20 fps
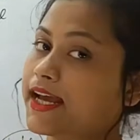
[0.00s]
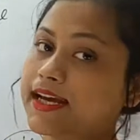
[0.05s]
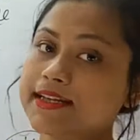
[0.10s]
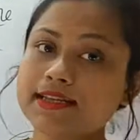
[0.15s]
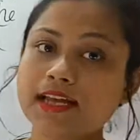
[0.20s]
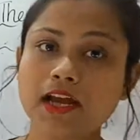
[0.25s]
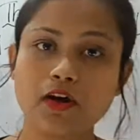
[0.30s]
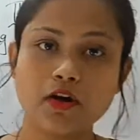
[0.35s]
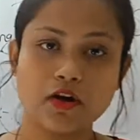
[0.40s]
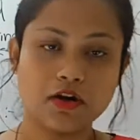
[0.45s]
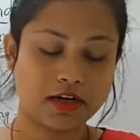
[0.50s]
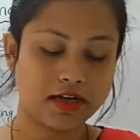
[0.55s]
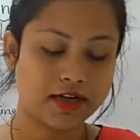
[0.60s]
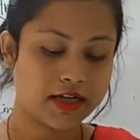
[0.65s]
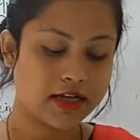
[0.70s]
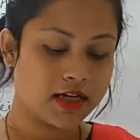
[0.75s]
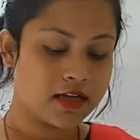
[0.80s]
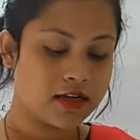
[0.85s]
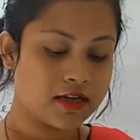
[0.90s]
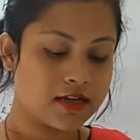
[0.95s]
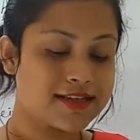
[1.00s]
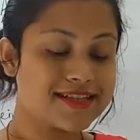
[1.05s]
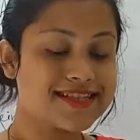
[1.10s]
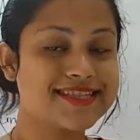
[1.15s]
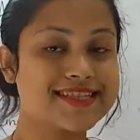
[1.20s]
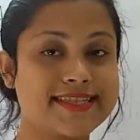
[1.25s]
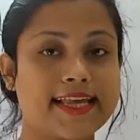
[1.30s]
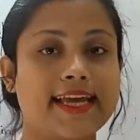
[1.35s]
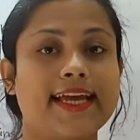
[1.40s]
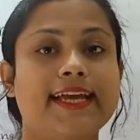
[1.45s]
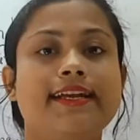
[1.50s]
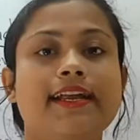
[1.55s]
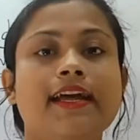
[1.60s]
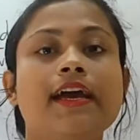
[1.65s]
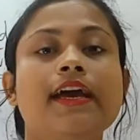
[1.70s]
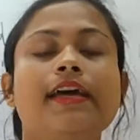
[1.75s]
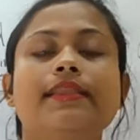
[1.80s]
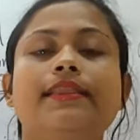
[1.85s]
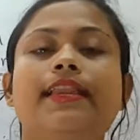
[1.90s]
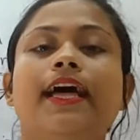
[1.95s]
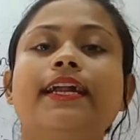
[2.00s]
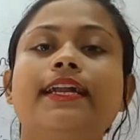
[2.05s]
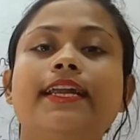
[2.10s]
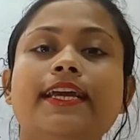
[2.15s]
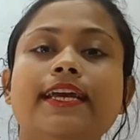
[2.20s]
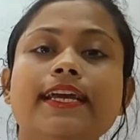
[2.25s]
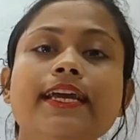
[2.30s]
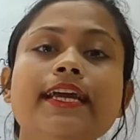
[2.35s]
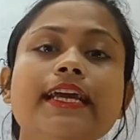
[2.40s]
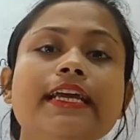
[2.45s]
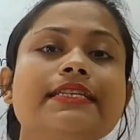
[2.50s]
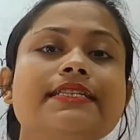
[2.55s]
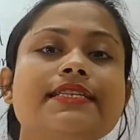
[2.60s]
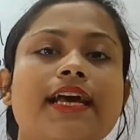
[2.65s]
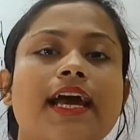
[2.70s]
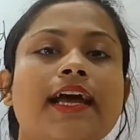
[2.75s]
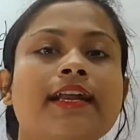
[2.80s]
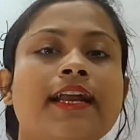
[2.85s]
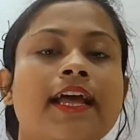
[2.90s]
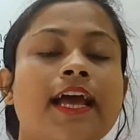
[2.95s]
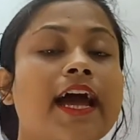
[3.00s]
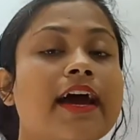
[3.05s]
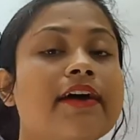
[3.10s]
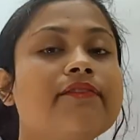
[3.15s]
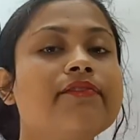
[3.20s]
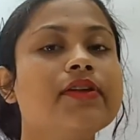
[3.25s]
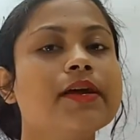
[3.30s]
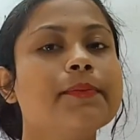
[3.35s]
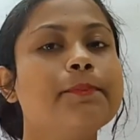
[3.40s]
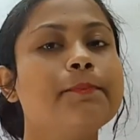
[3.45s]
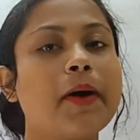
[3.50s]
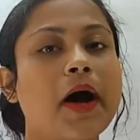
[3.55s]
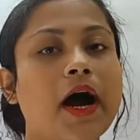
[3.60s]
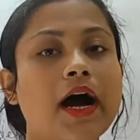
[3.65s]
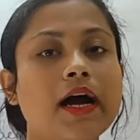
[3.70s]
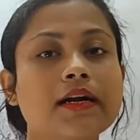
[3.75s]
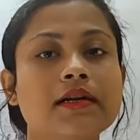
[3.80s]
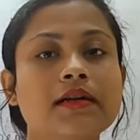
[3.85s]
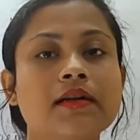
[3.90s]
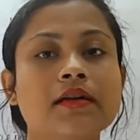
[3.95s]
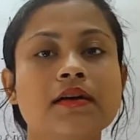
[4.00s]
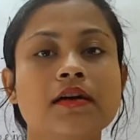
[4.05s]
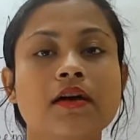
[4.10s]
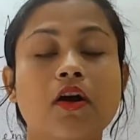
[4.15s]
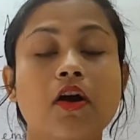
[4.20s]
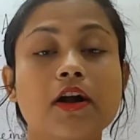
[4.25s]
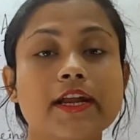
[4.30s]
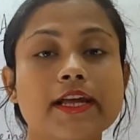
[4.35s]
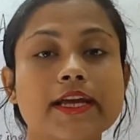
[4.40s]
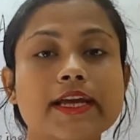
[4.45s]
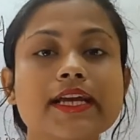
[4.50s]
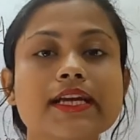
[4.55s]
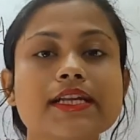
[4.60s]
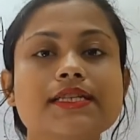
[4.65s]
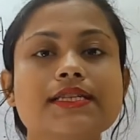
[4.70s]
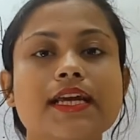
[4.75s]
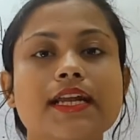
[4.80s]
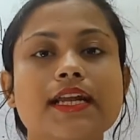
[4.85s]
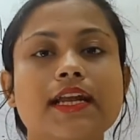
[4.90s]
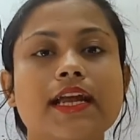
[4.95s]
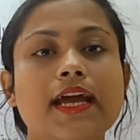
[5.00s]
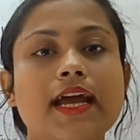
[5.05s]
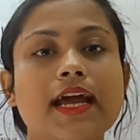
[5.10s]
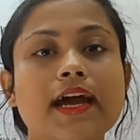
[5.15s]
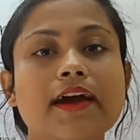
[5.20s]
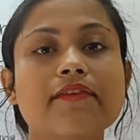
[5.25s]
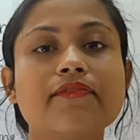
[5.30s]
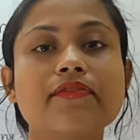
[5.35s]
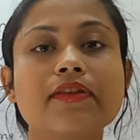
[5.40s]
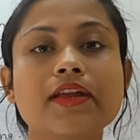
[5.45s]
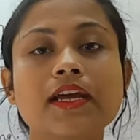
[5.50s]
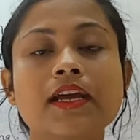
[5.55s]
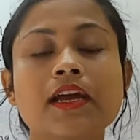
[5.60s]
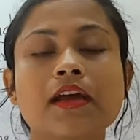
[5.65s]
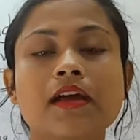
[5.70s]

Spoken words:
I already said, that each and every part or each and every